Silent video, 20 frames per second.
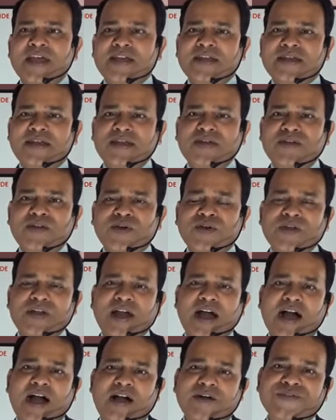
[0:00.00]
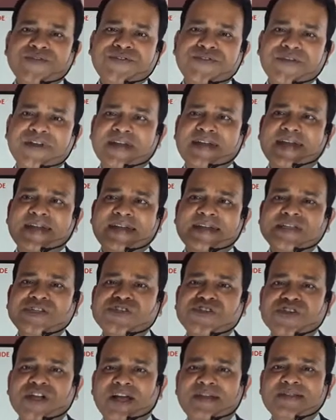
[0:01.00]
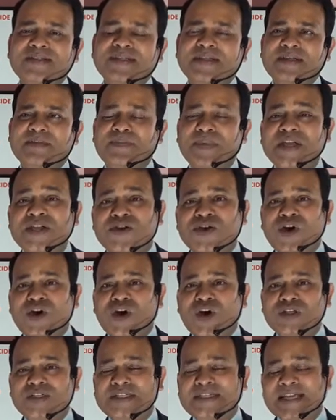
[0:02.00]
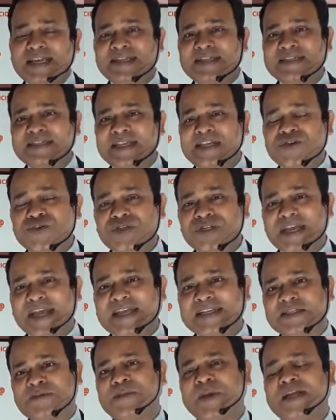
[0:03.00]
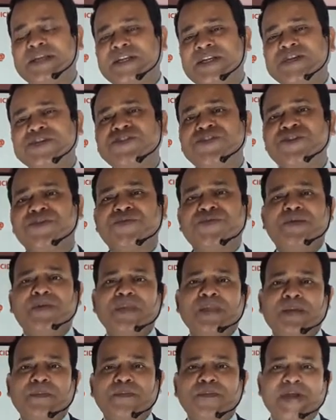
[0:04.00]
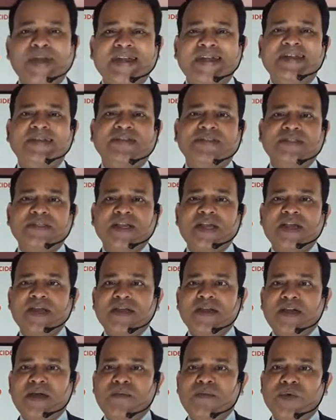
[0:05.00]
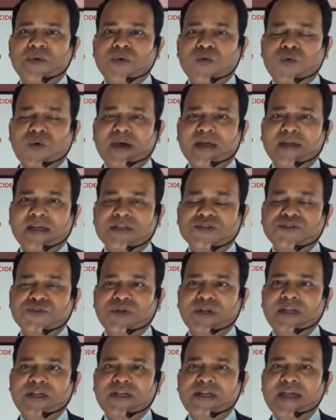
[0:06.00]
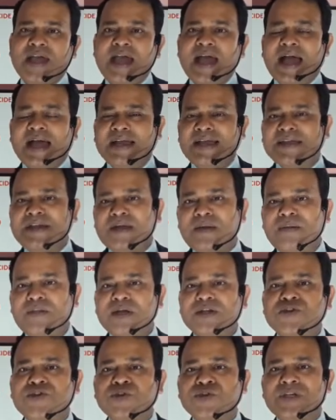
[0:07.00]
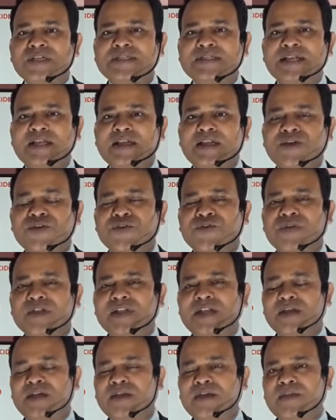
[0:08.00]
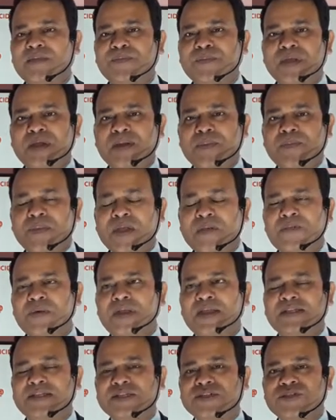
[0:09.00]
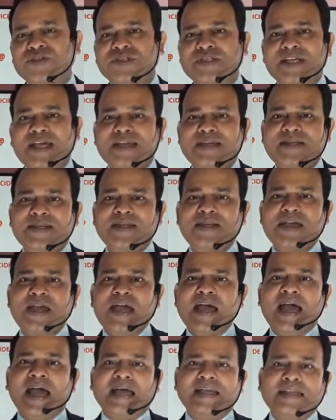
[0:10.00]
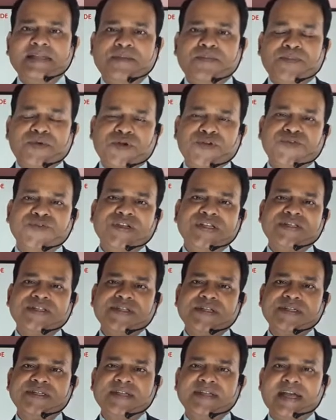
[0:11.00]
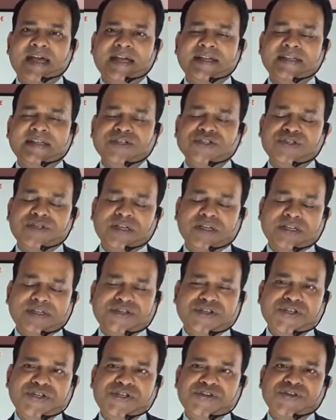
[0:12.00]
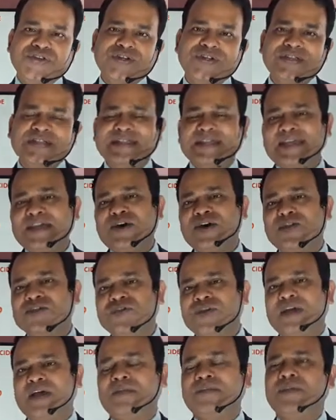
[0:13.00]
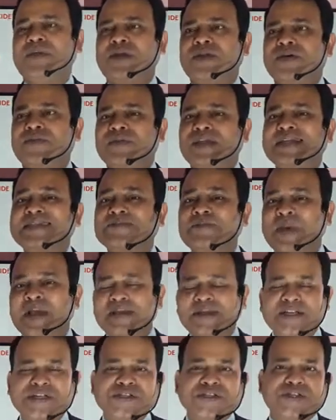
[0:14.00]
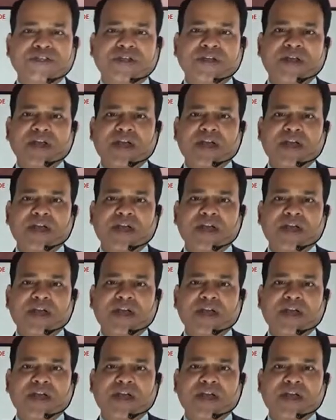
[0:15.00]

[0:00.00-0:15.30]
Do you know after getting chance because there is a huge expectation from the parents. Number one actually, and number two is a lot of other uh, uh, people in the society and the professors and the uh, teachers. They also have a lot of expectation